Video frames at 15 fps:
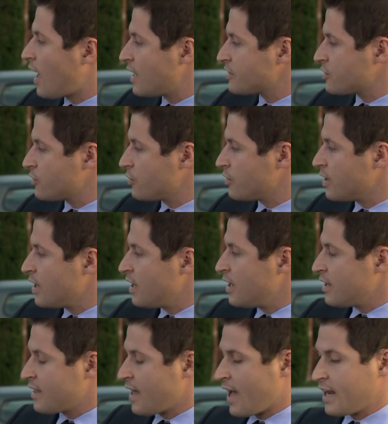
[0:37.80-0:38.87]
lawsuit
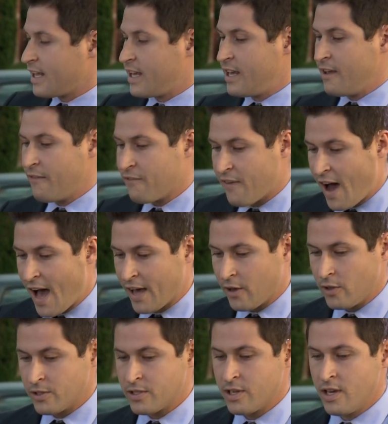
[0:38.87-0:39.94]
that he
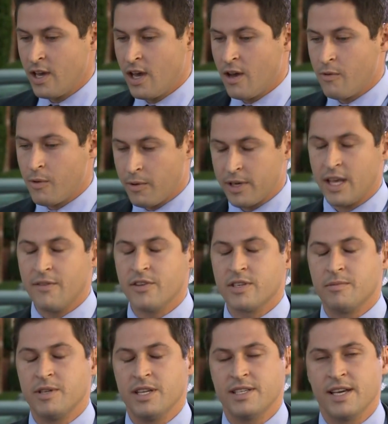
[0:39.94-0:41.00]
filed. We want to give you
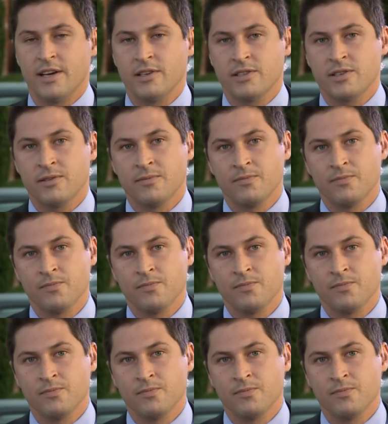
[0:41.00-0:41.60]
some details.